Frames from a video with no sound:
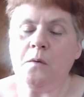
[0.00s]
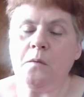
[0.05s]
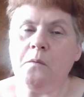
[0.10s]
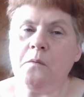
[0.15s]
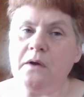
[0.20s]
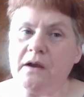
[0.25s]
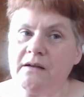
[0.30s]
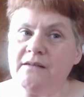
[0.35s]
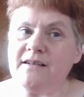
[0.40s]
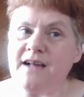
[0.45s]

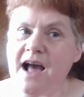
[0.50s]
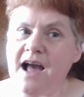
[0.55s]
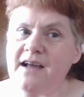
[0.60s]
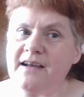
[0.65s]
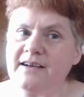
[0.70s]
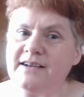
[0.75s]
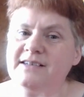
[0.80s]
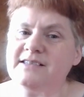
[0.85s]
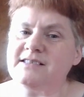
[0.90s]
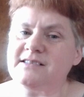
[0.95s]
we're not
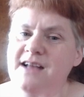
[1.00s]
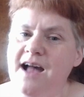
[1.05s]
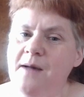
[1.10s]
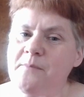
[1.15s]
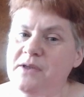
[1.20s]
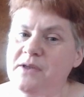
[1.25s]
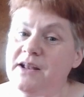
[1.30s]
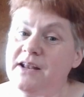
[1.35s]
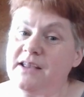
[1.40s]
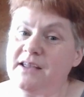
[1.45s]
going to
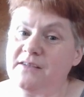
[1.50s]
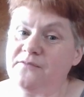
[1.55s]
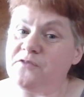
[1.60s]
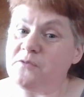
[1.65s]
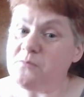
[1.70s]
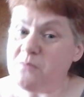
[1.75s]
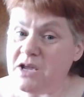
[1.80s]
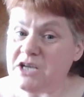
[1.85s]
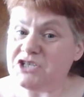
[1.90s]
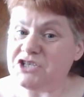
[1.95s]
stop getting
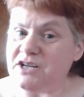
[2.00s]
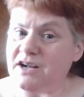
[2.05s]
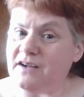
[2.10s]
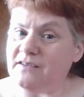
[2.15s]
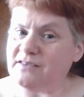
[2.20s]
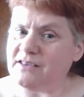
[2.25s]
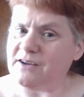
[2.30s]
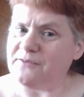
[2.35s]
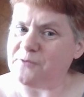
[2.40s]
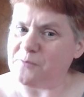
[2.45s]
information
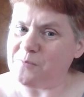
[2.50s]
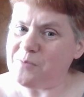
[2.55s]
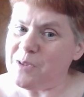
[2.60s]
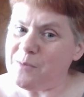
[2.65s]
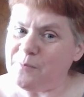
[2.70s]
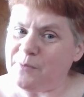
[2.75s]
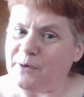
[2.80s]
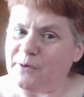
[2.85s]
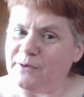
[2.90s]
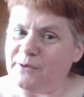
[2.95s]
out there for
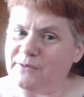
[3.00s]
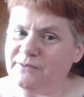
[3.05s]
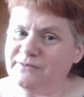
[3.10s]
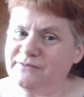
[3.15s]
people.